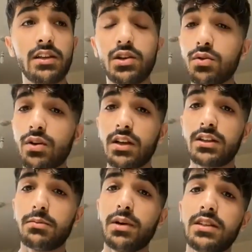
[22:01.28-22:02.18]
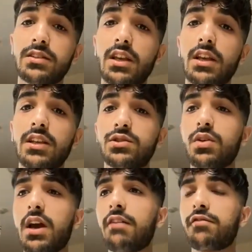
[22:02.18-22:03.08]
in UK, the best thing is
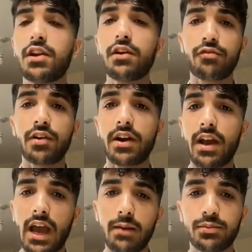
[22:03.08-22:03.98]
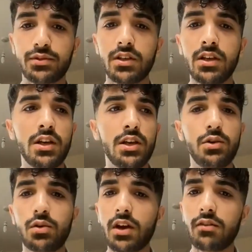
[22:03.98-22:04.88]
you have different apps.
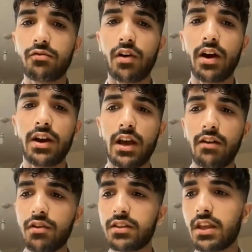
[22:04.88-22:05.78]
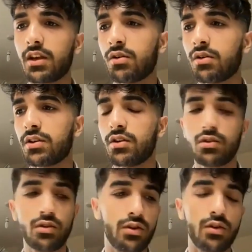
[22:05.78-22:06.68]
You can find everything on
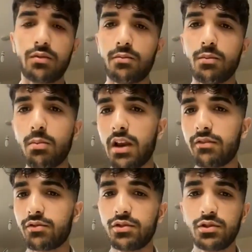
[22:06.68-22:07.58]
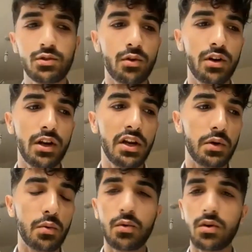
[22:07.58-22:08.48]
your mobile phone. You don't
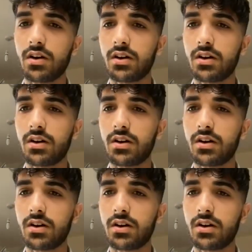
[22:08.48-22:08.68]
need to